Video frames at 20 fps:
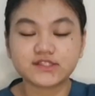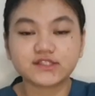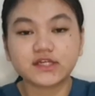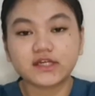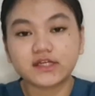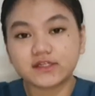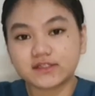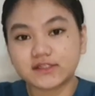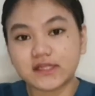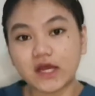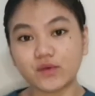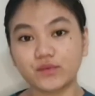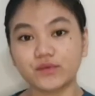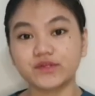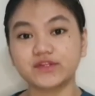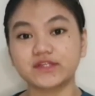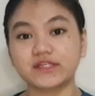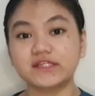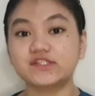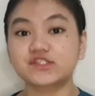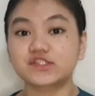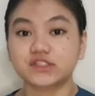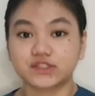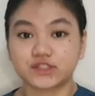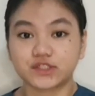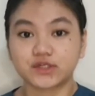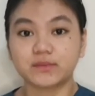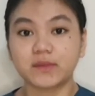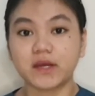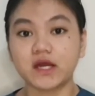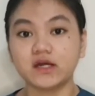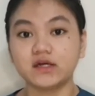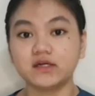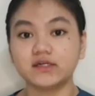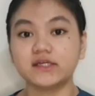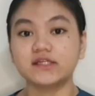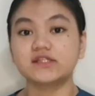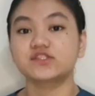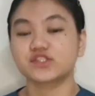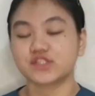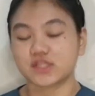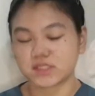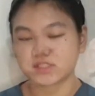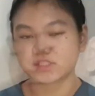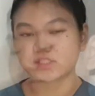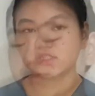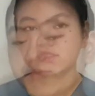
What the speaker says: start now with the intradermal injection.